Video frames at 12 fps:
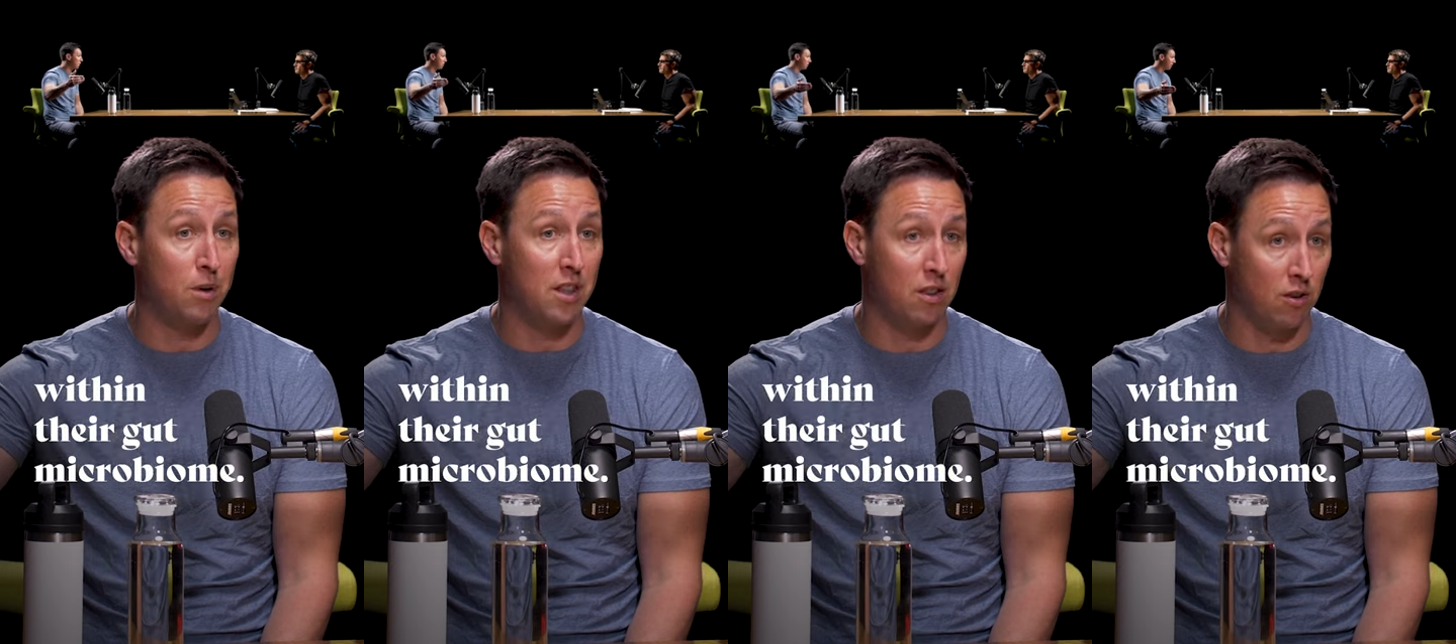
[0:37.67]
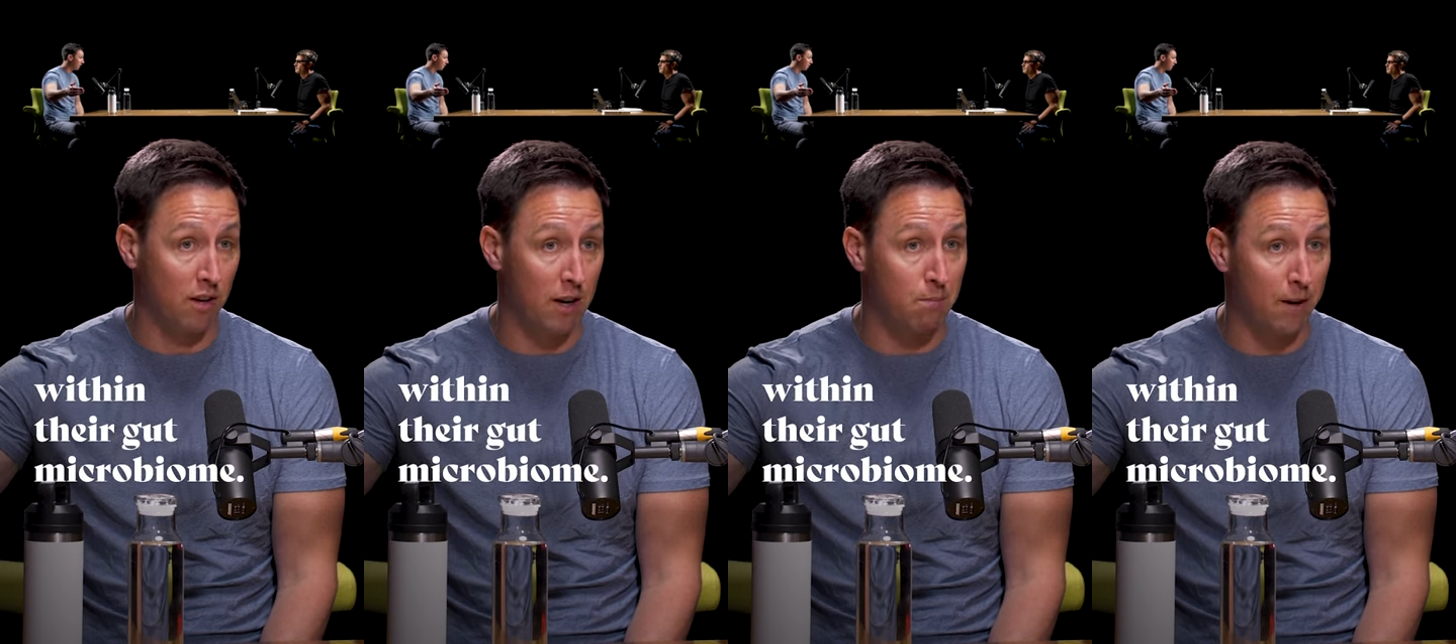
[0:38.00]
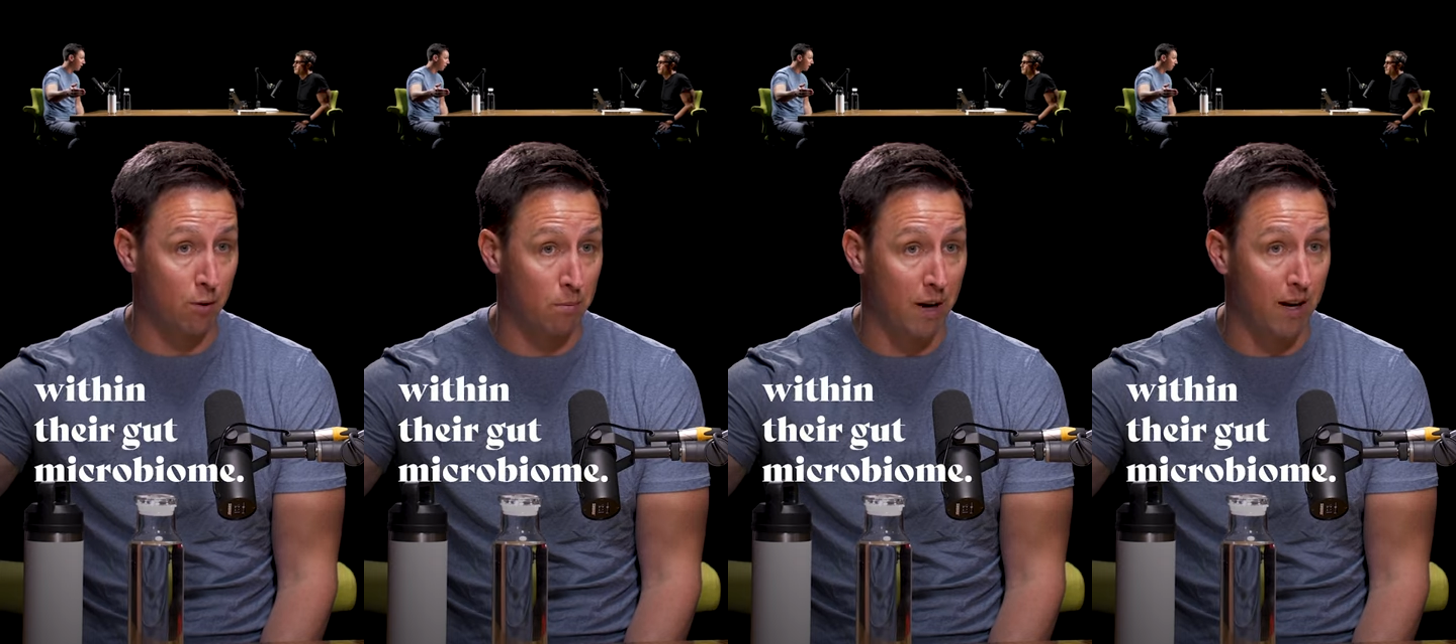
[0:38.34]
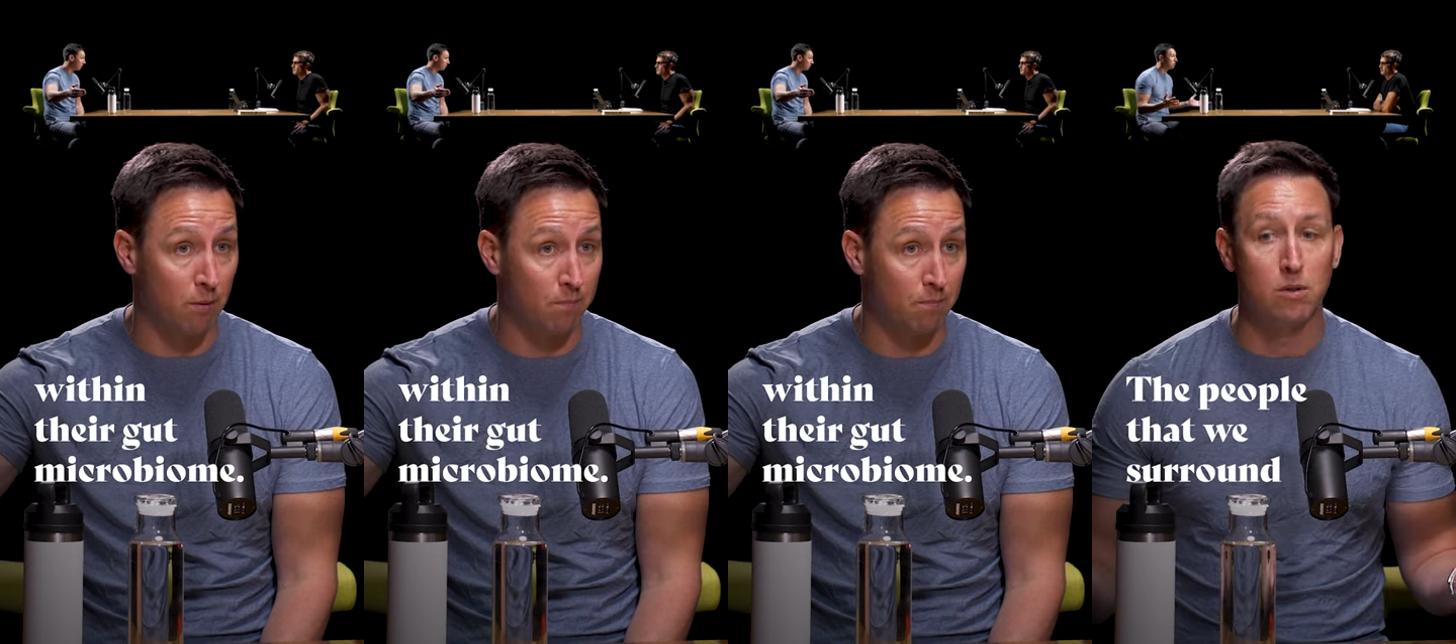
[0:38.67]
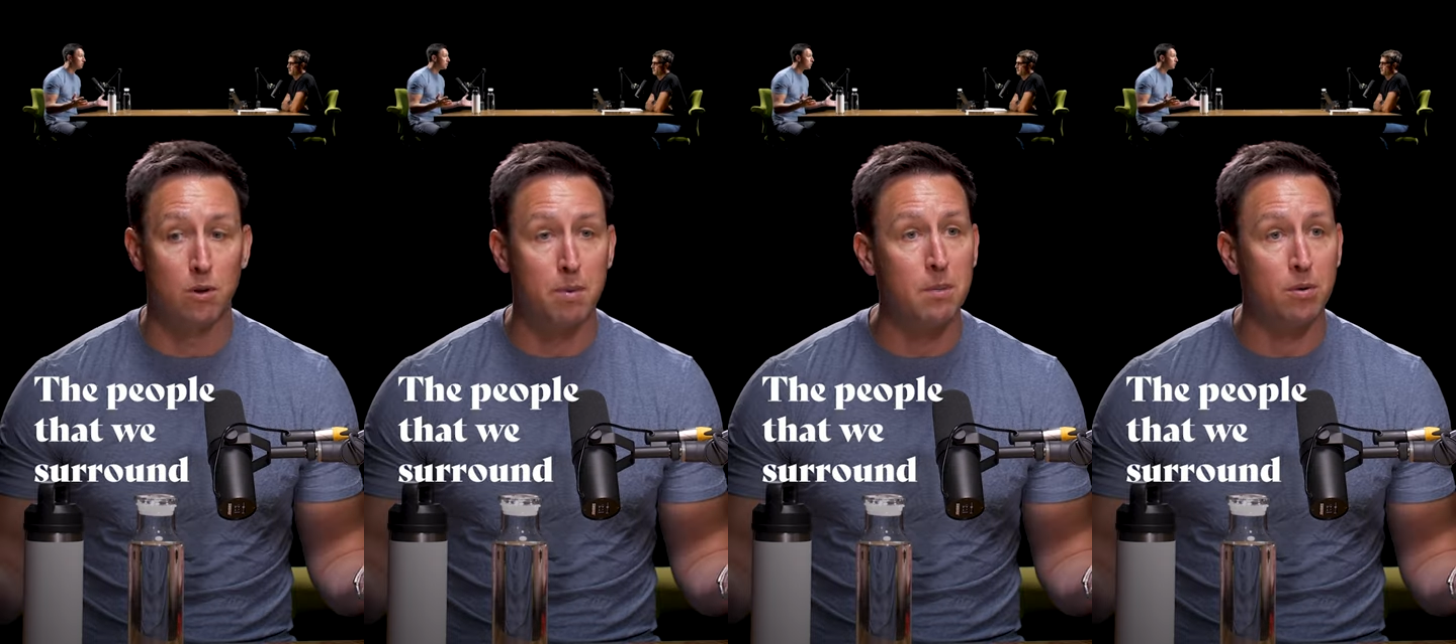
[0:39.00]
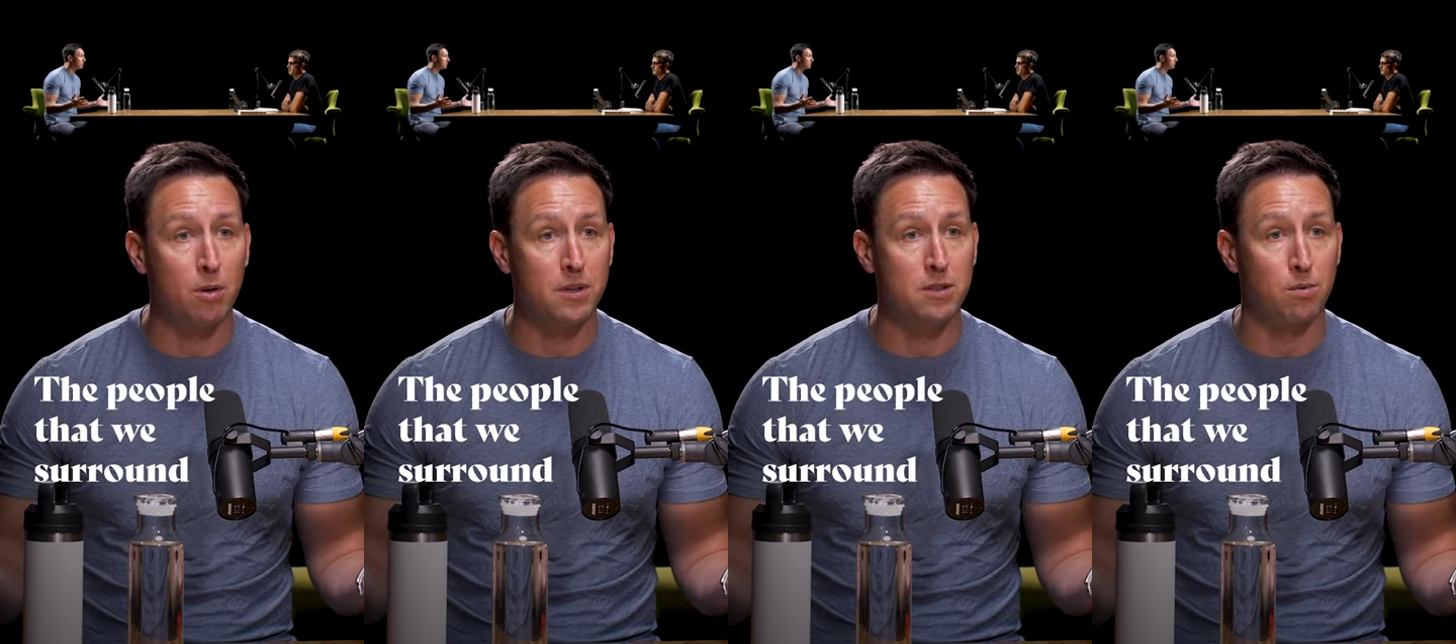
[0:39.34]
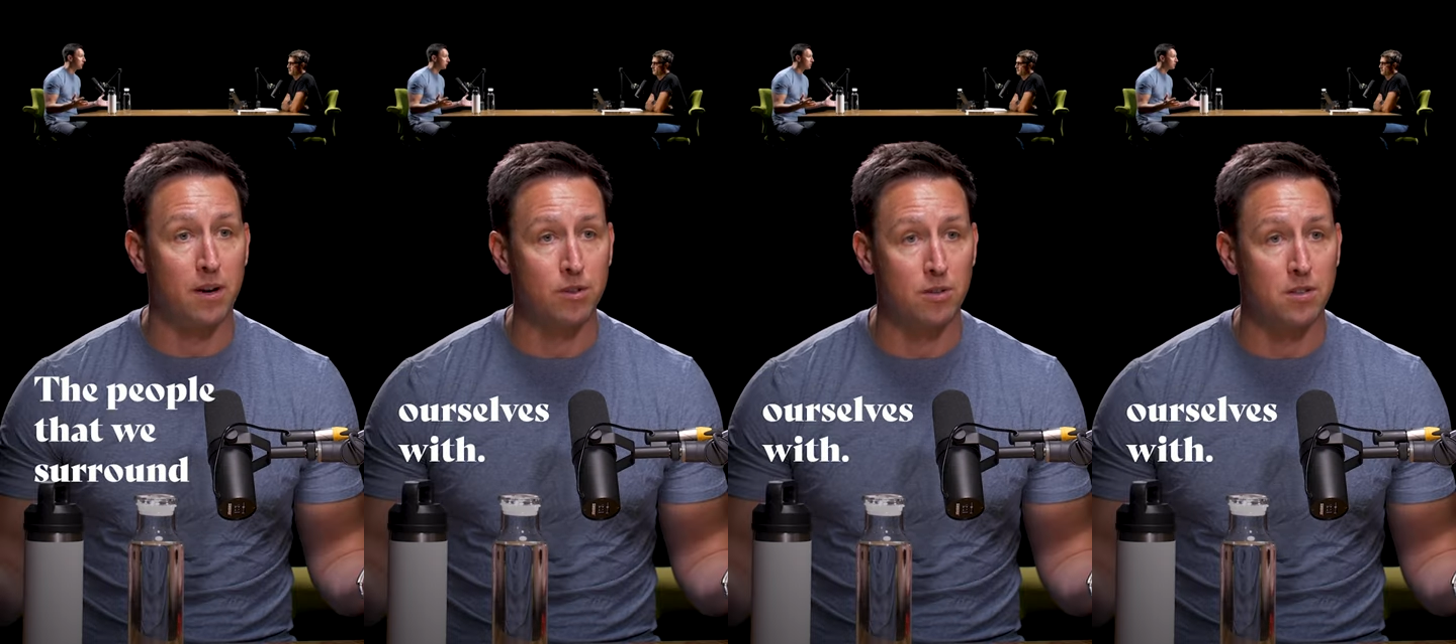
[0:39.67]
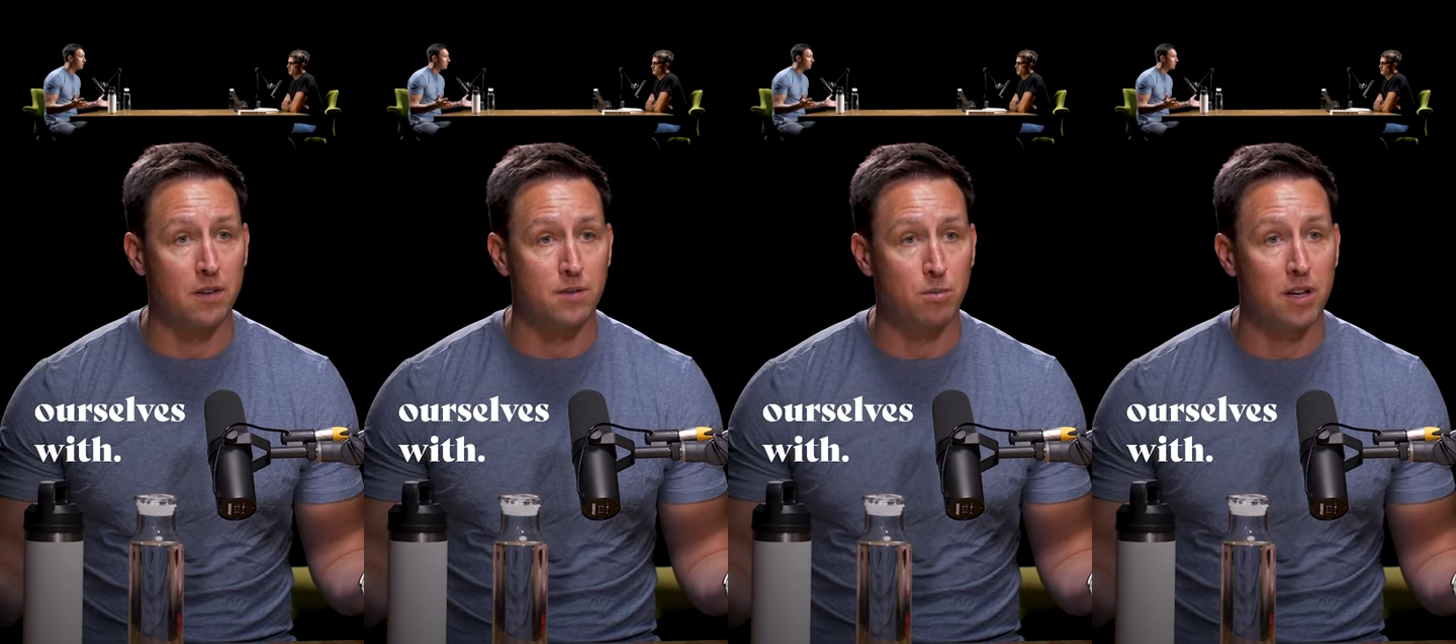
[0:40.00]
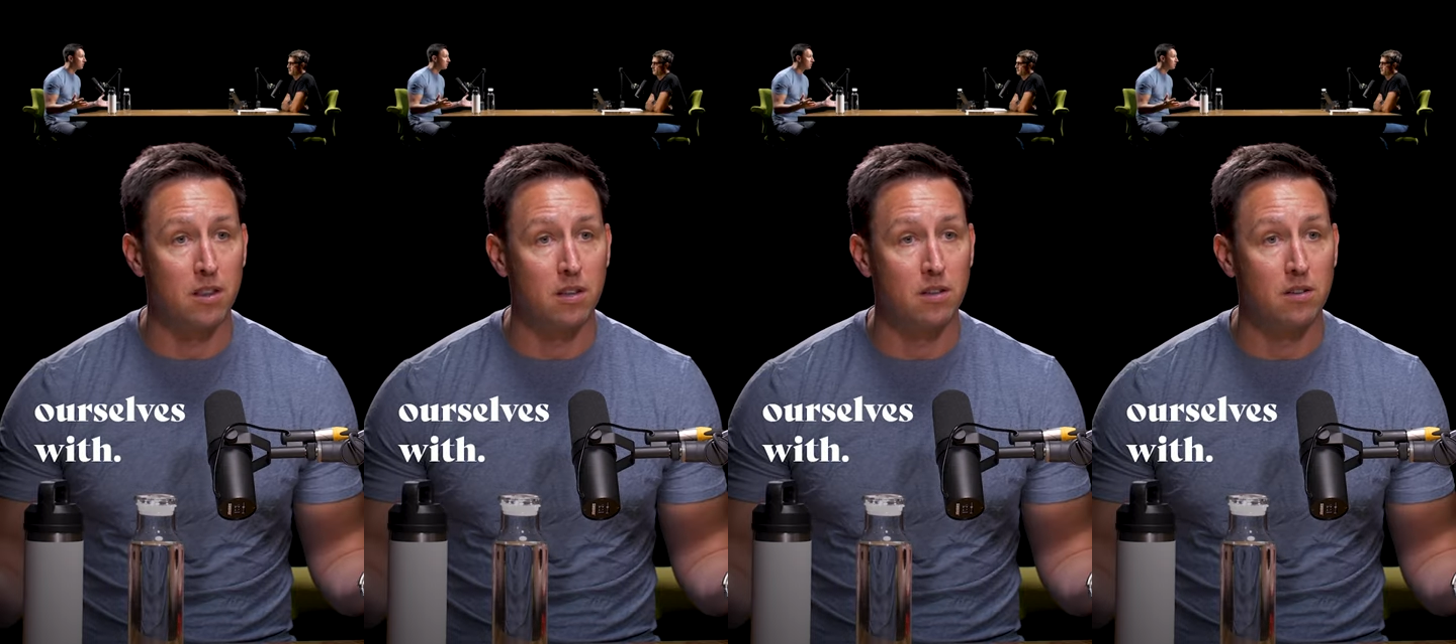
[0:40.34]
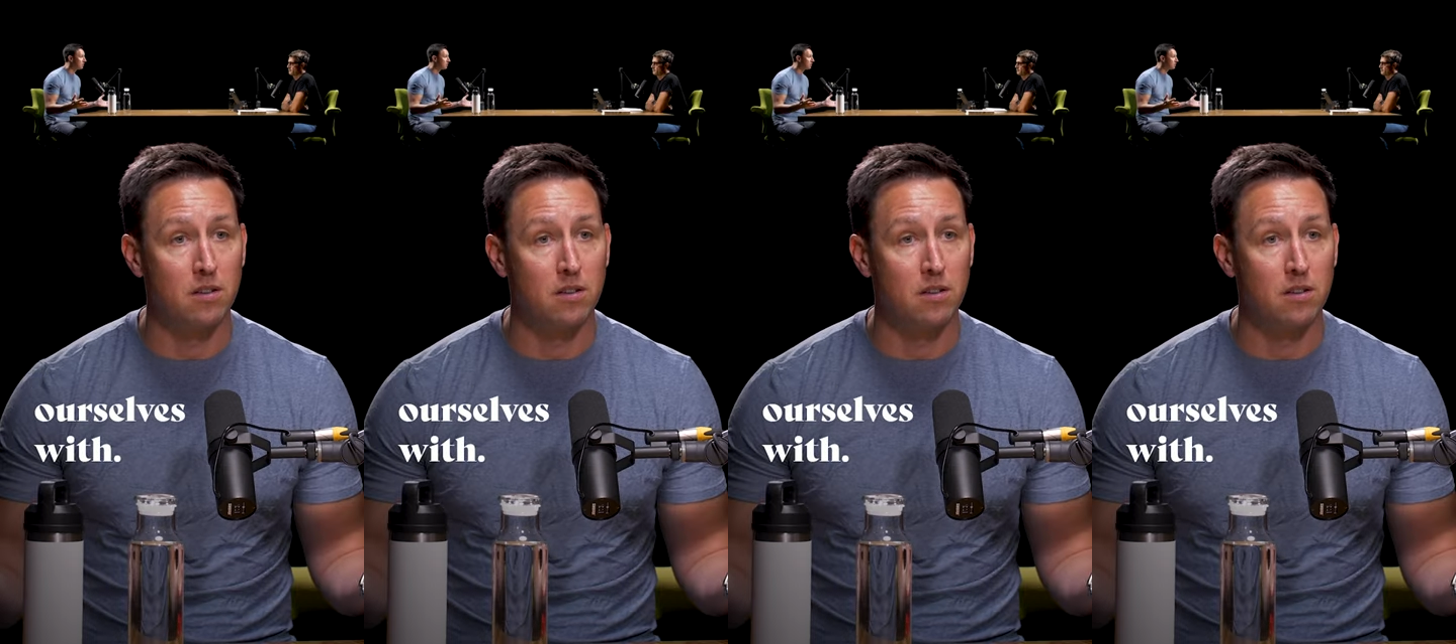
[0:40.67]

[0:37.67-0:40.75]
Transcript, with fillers: within their gut microbiome. The people that we surround ourselves with.